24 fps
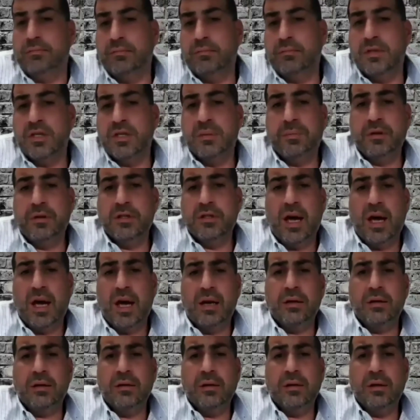Simple as that.
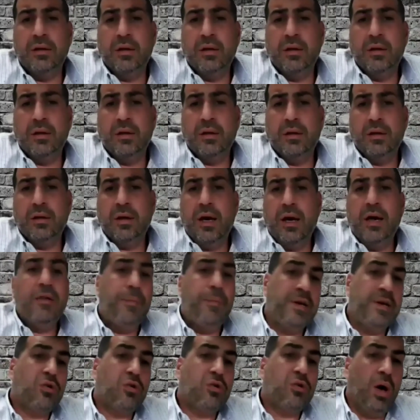And the
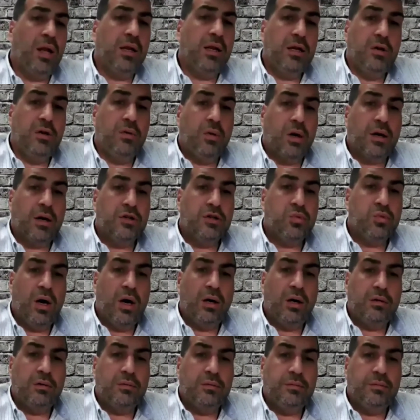best quality work as well.